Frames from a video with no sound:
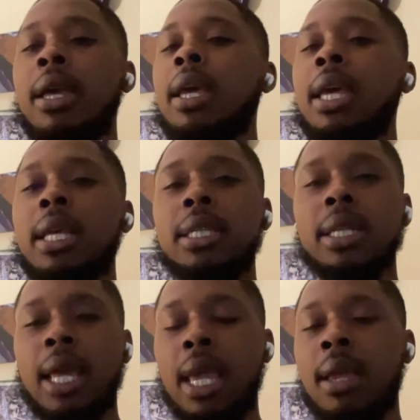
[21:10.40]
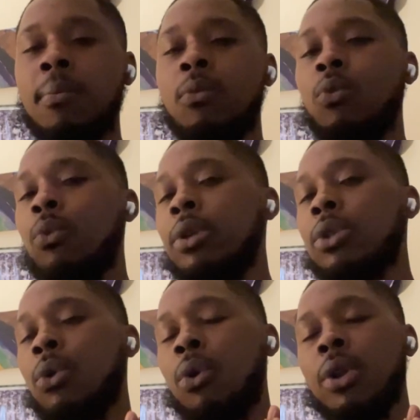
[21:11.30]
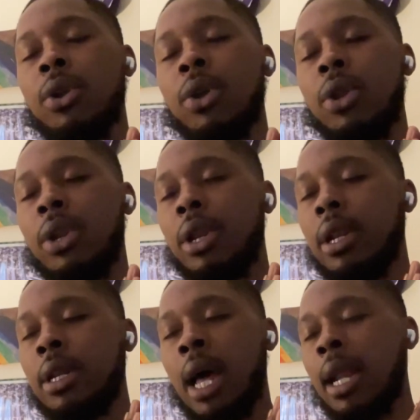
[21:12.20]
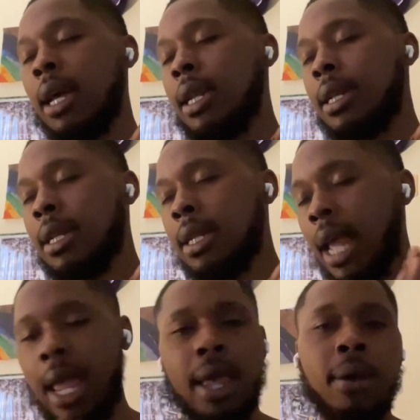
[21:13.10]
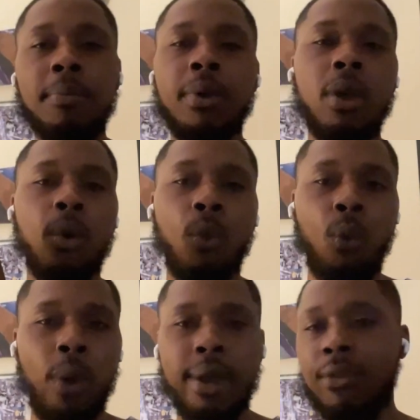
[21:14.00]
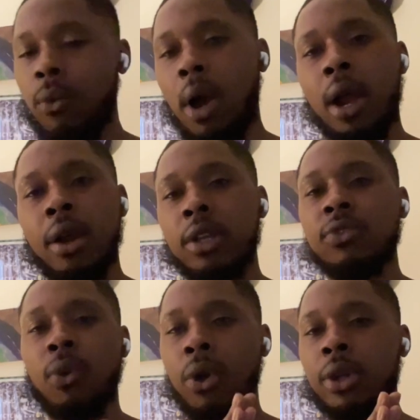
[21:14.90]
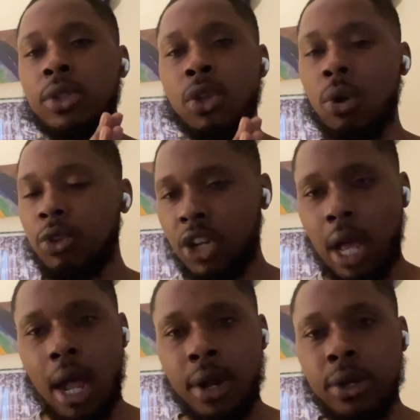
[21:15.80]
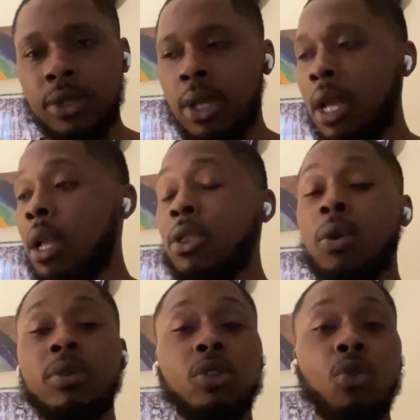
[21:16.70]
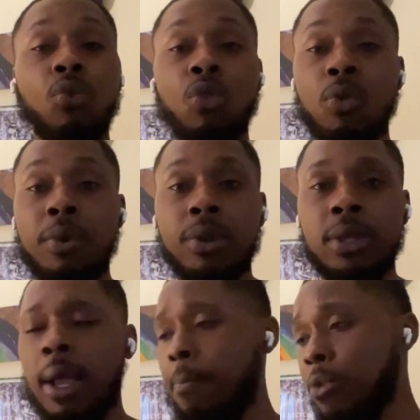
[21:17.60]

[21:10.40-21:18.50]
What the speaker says: His name was on not a damn waiver wire as far as coaching hires. There was no rumors.